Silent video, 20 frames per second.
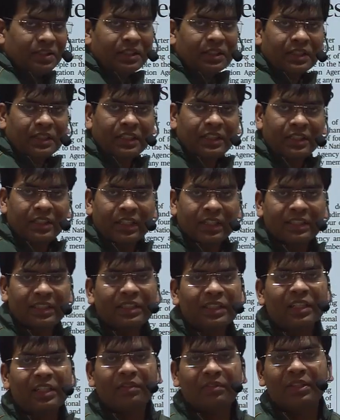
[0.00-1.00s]
in India.
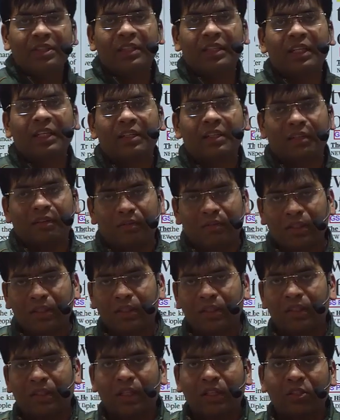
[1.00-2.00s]
Generally, we think
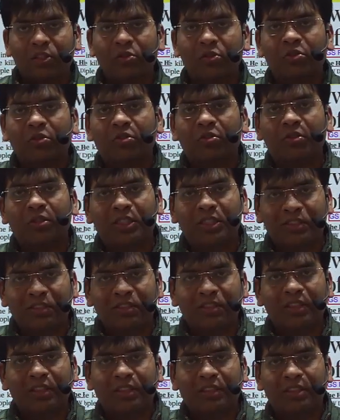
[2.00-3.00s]
we used to
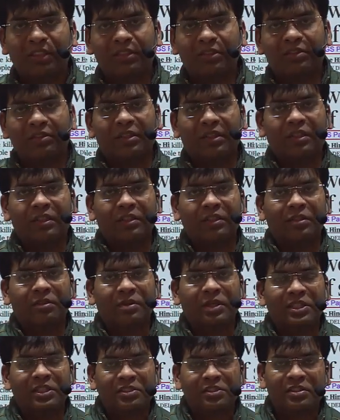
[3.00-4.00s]
study this.
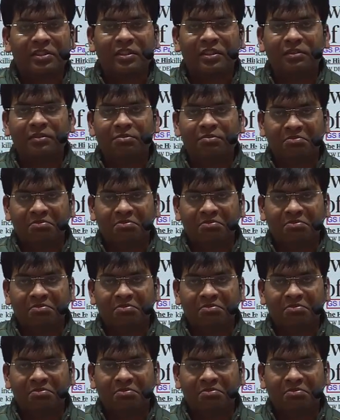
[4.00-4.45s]
What is the